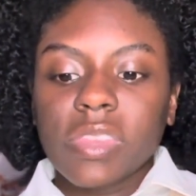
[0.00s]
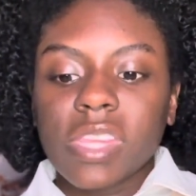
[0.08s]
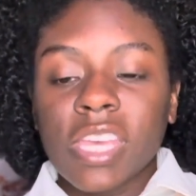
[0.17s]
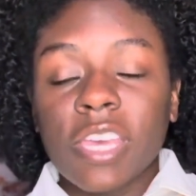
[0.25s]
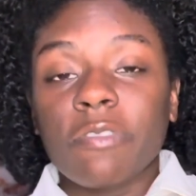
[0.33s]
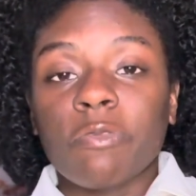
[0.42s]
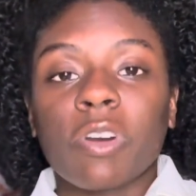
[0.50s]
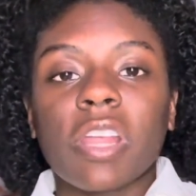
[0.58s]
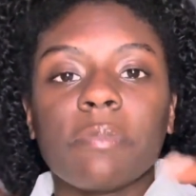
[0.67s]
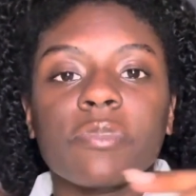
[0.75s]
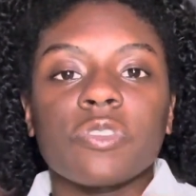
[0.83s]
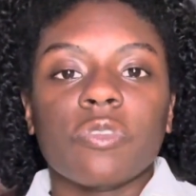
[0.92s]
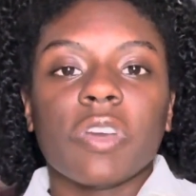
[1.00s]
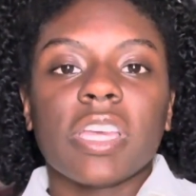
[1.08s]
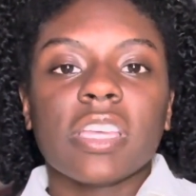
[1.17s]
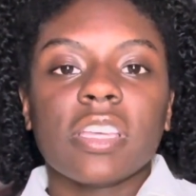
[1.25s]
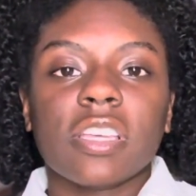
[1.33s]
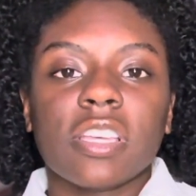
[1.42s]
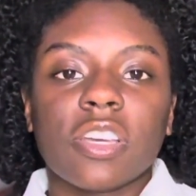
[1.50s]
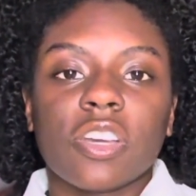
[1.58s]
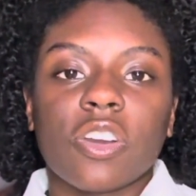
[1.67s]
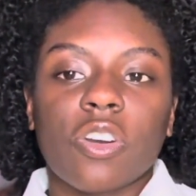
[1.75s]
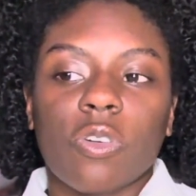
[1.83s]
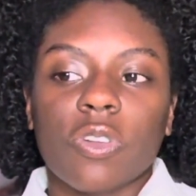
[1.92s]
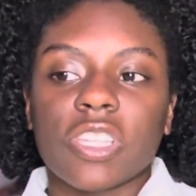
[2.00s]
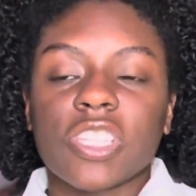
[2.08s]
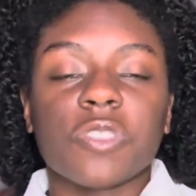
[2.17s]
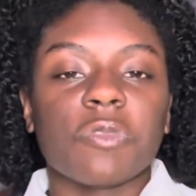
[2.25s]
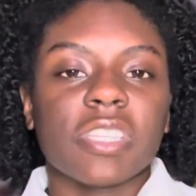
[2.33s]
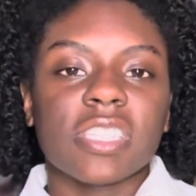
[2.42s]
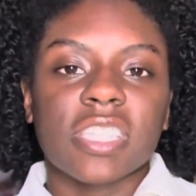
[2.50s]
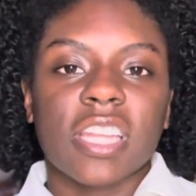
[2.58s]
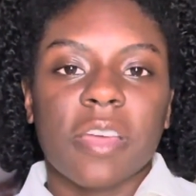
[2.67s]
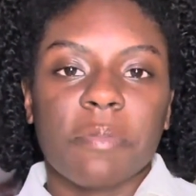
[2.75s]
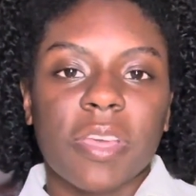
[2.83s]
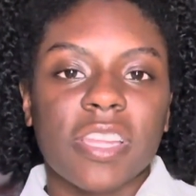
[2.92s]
If what I'm doing or the situation that I'm in